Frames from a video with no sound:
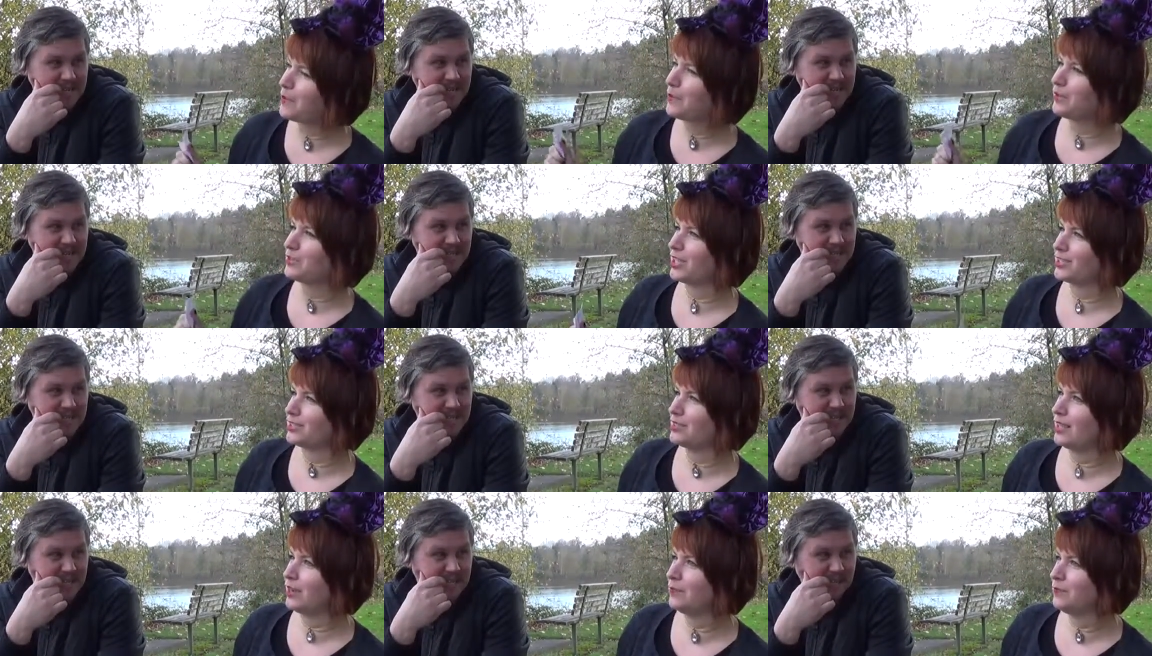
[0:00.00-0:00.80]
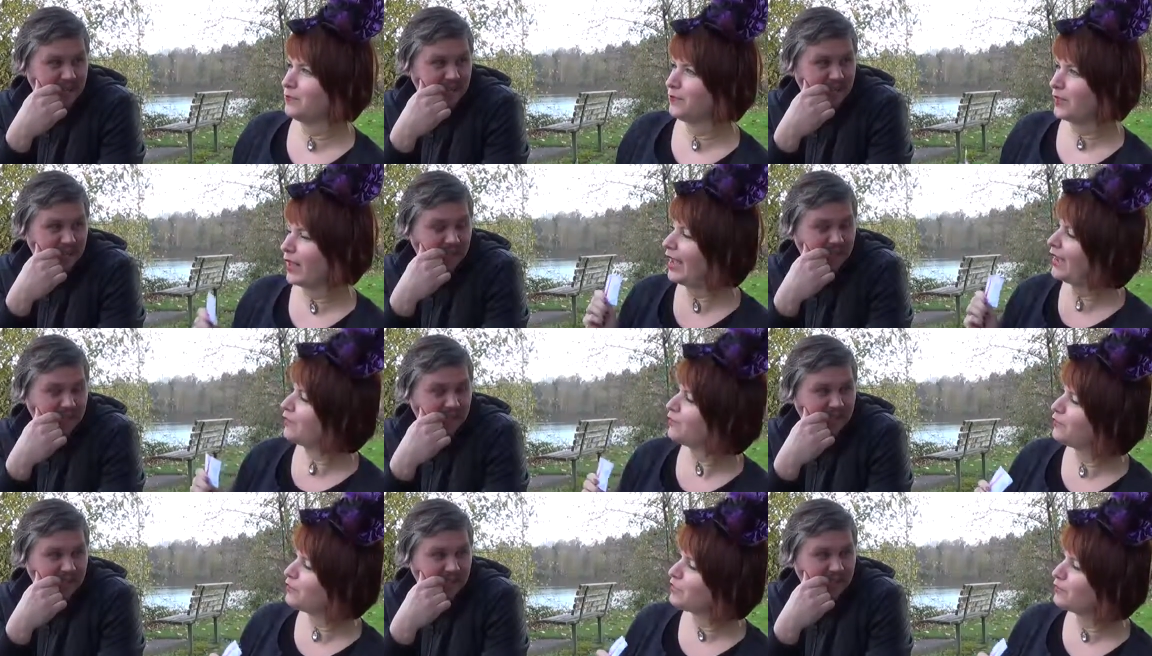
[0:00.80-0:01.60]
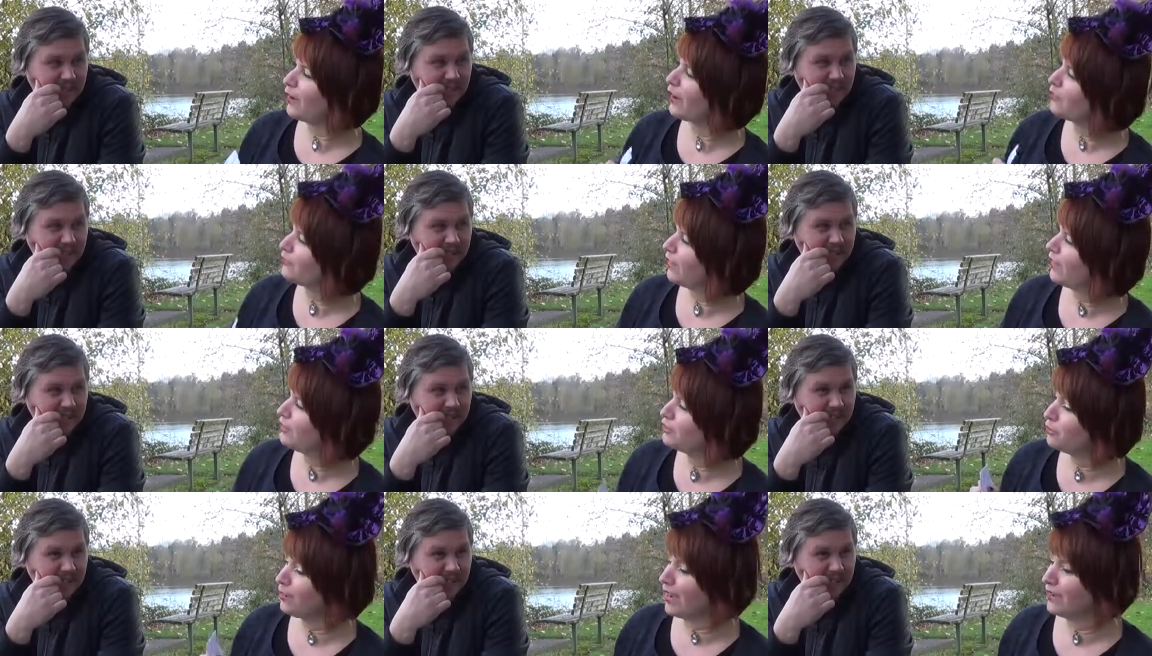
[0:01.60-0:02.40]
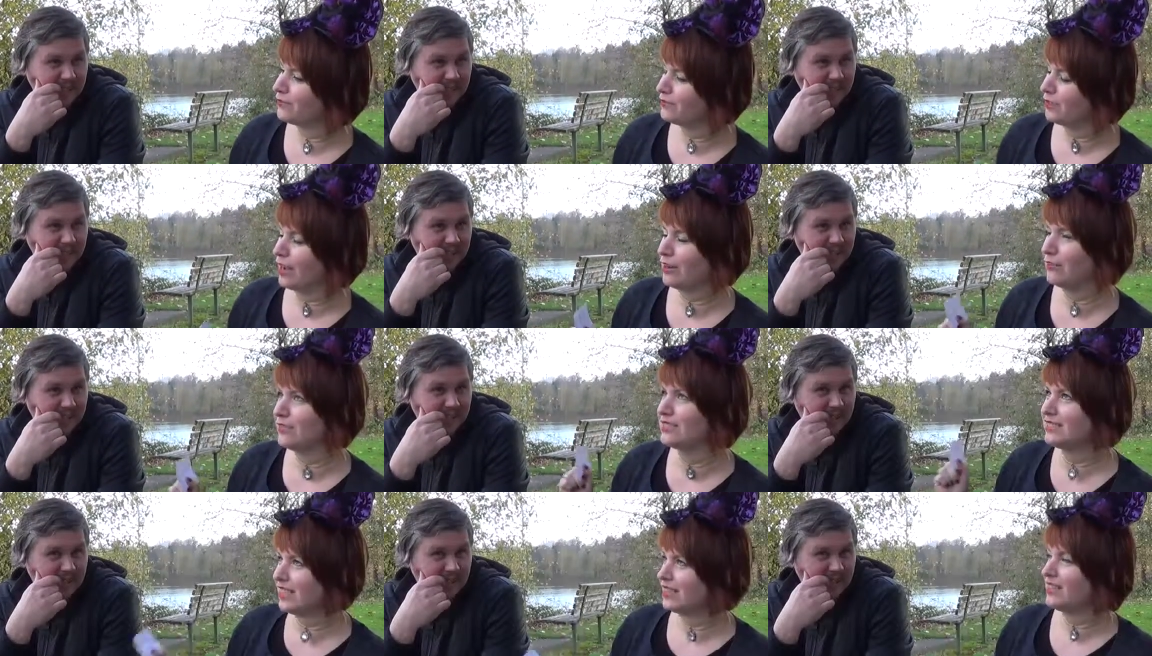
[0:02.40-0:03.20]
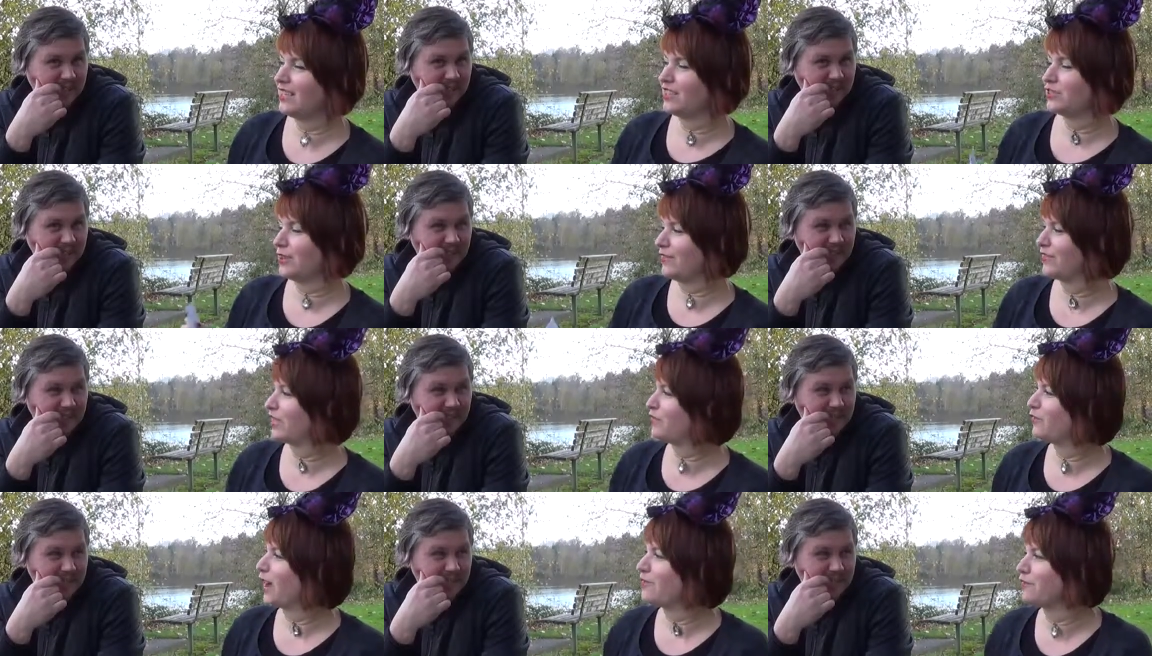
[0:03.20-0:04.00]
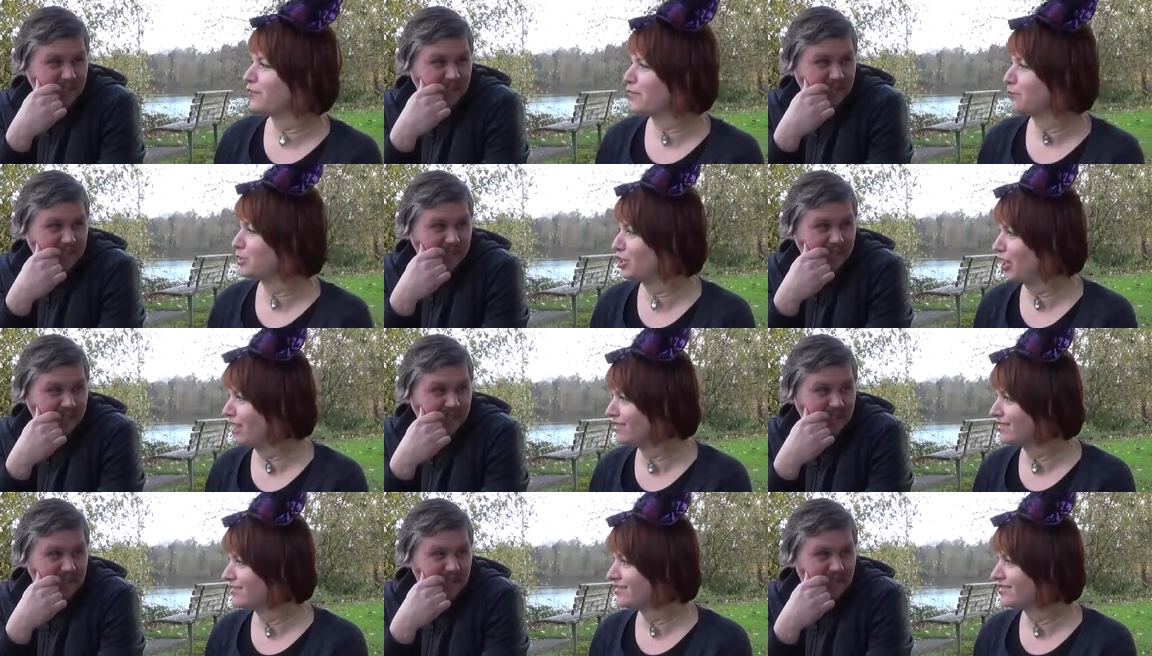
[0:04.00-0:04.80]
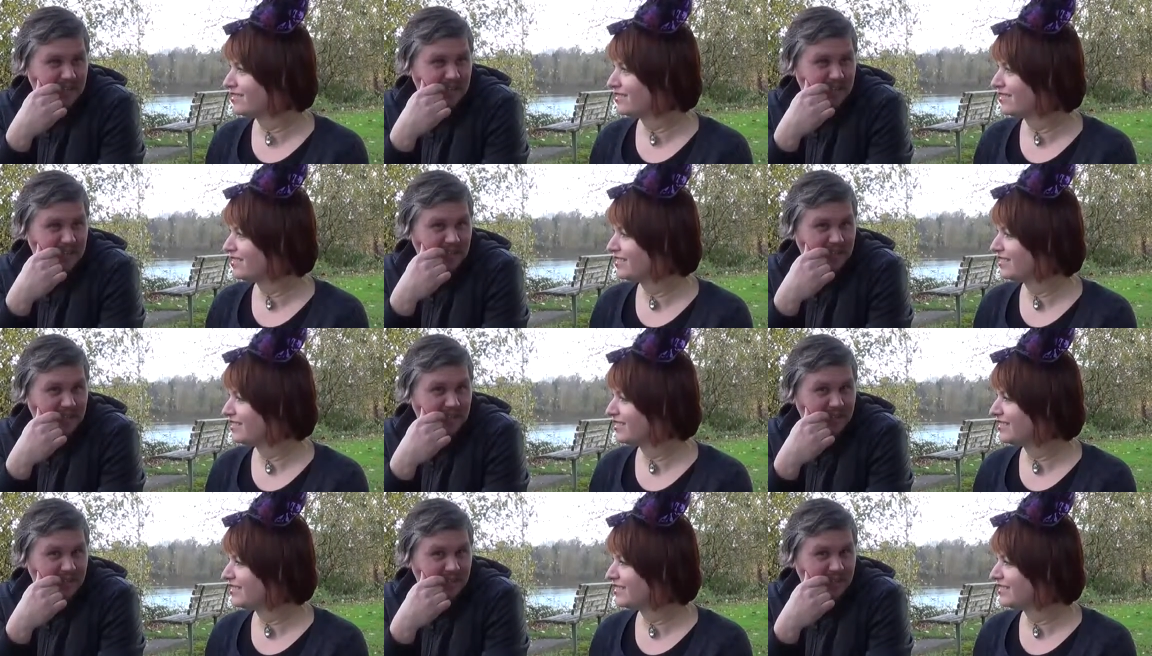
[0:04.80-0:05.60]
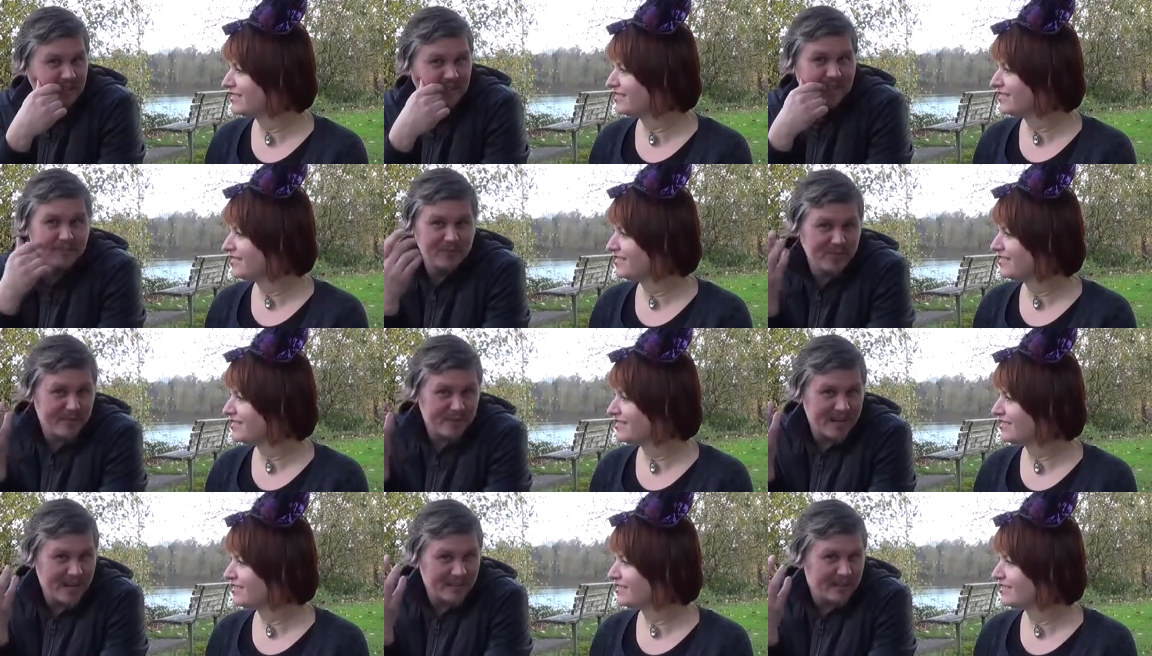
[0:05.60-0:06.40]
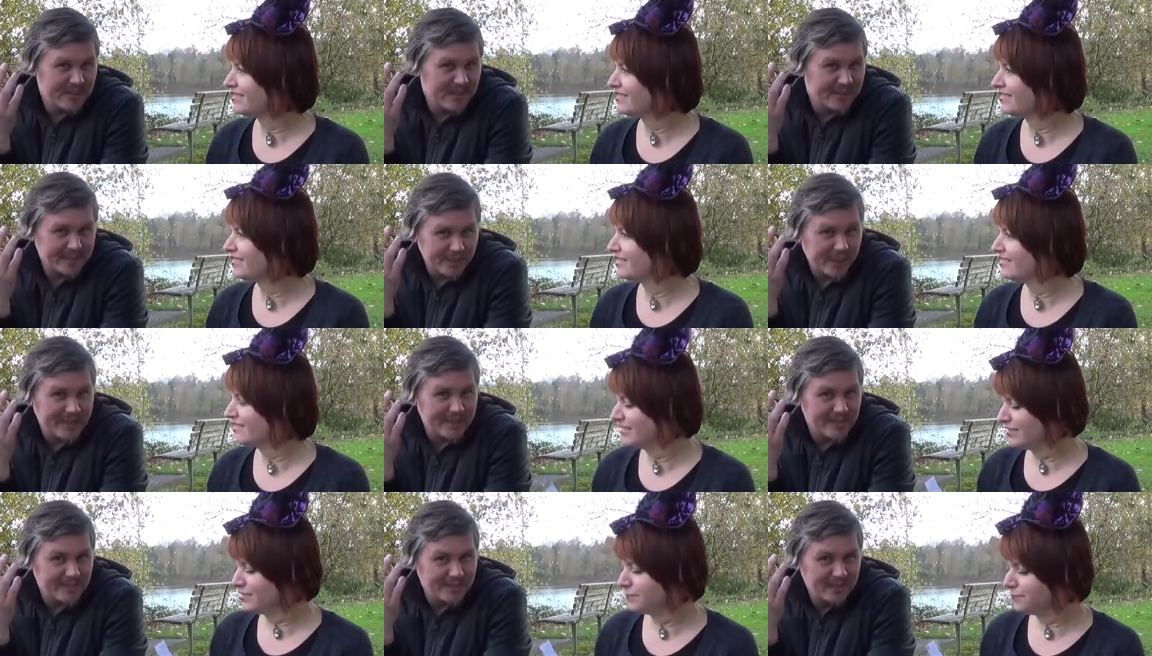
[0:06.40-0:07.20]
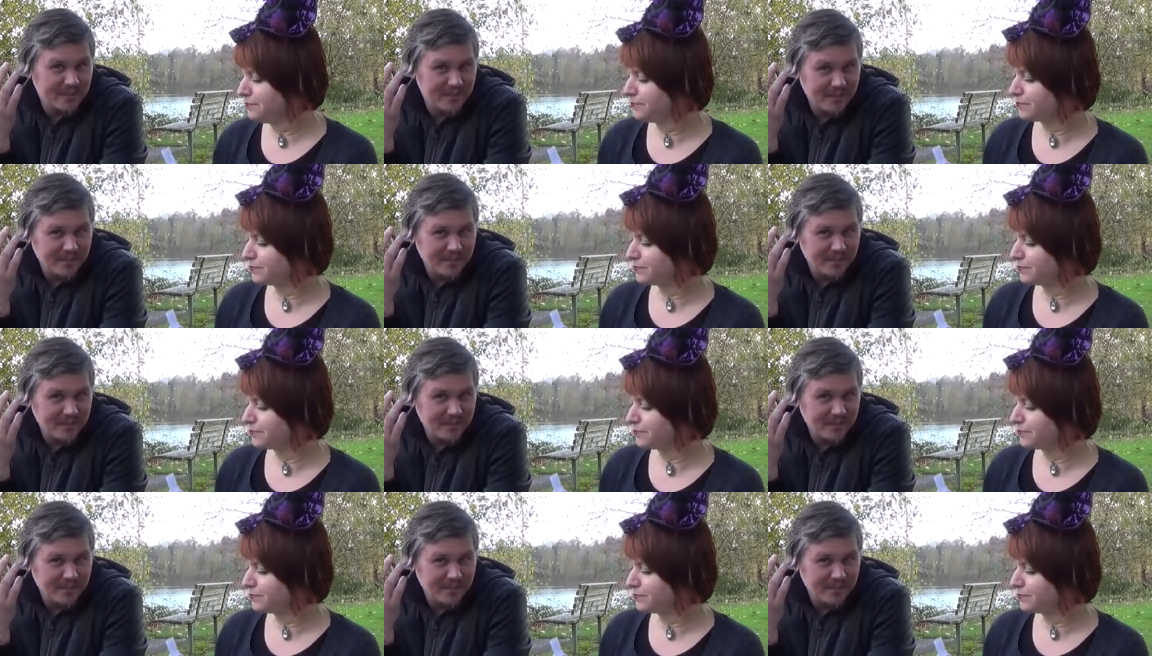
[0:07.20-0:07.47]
Speaker 1: how about check this out? Out of these five things, you have out of these ten things, you have to get five of them a chance.
Speaker 2: I've given everything a chance.